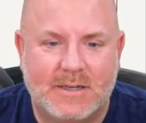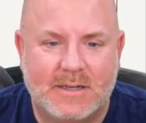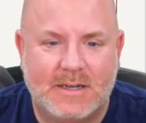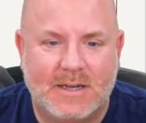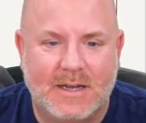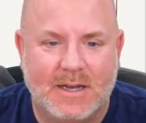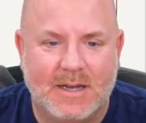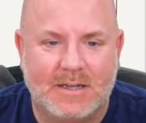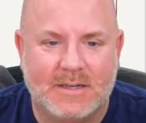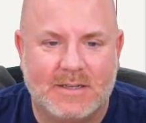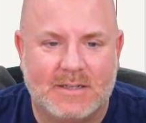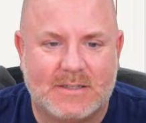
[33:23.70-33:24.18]

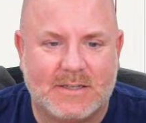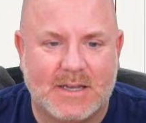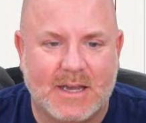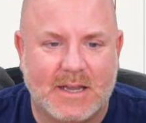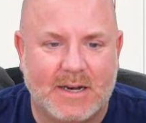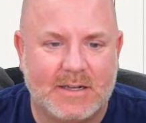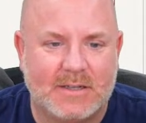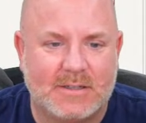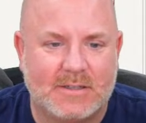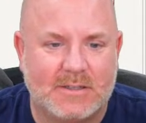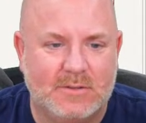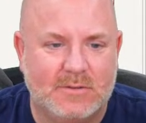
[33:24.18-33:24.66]
I
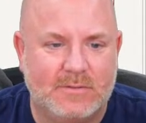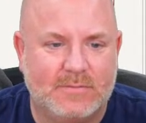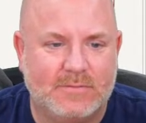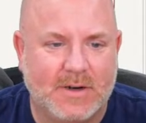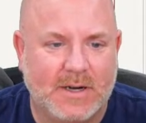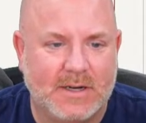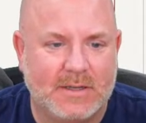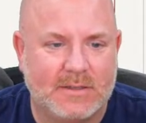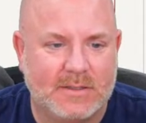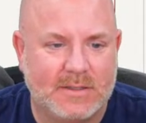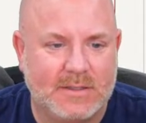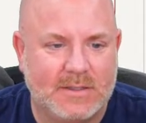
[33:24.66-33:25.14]
decided to
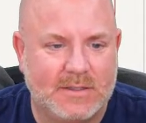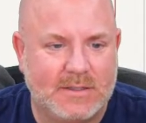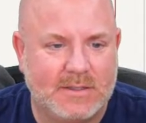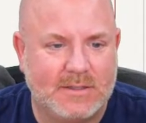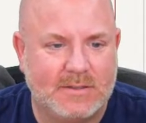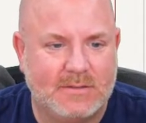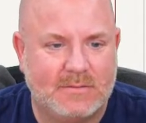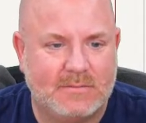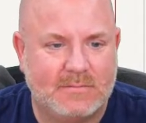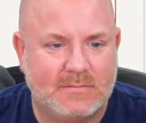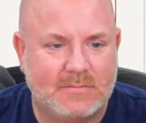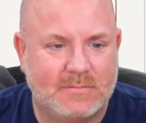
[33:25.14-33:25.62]

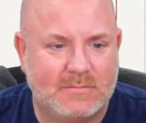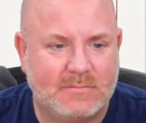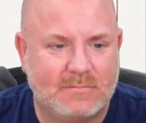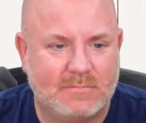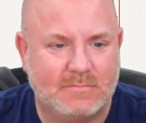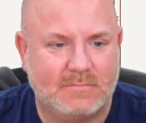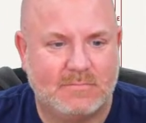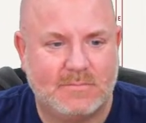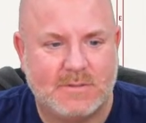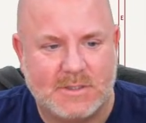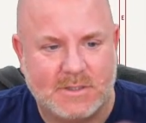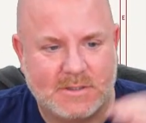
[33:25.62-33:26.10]
finally
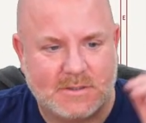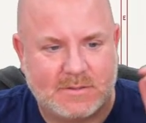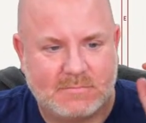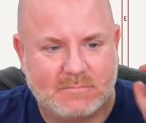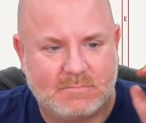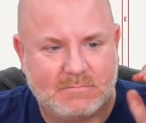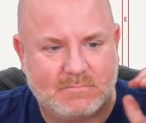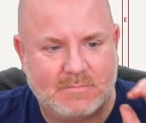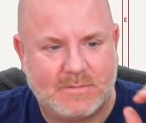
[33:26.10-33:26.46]
just